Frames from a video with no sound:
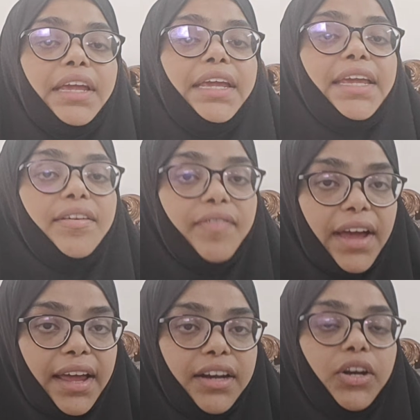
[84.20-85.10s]

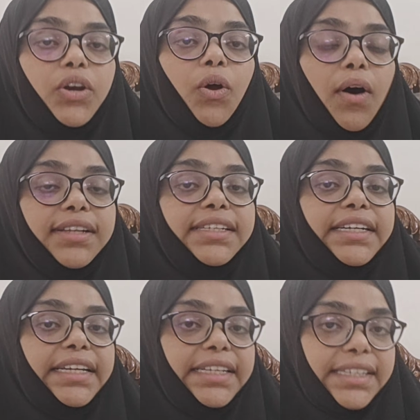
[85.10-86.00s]
even
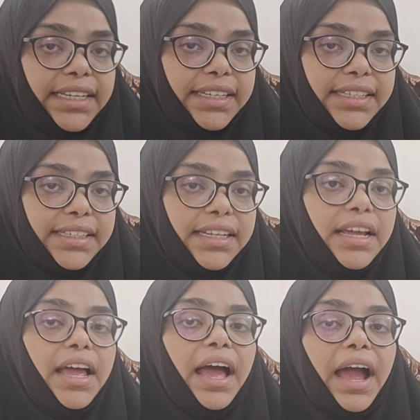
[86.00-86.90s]
non-citizens
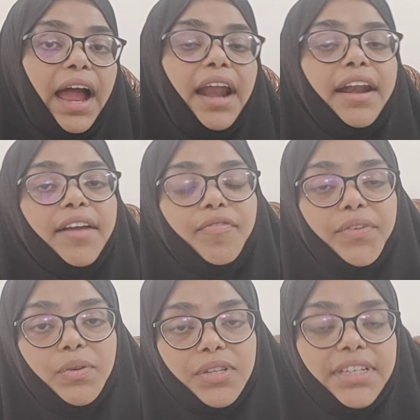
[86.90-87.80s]
and
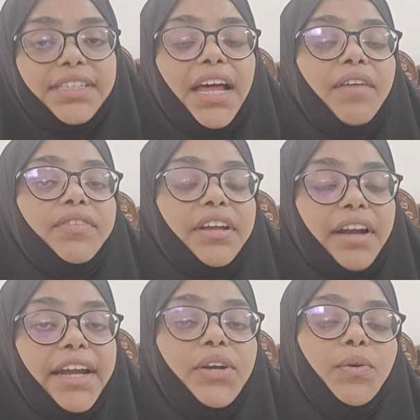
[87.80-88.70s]
refugees have the
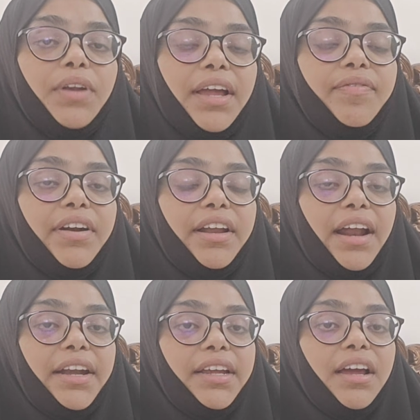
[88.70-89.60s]
right to life under
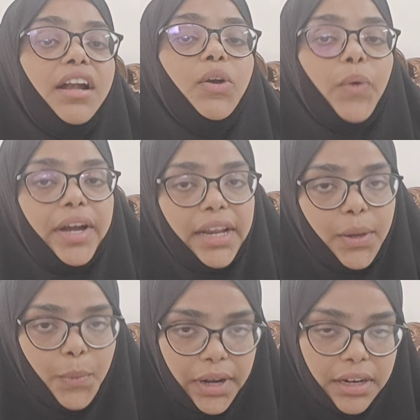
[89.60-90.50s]
Article
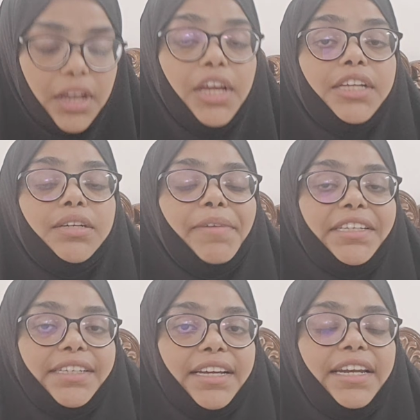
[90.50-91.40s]
21. So
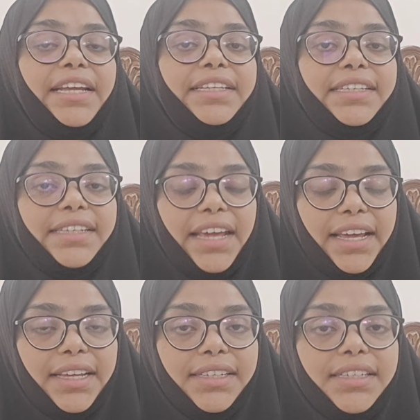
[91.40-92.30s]
basically in this
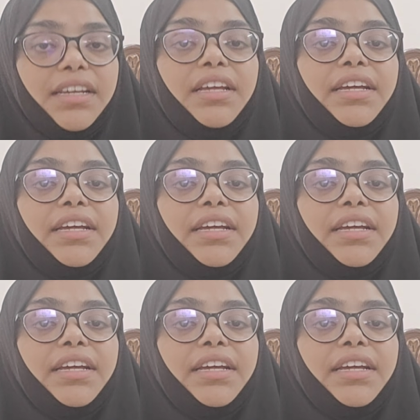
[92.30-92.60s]
case,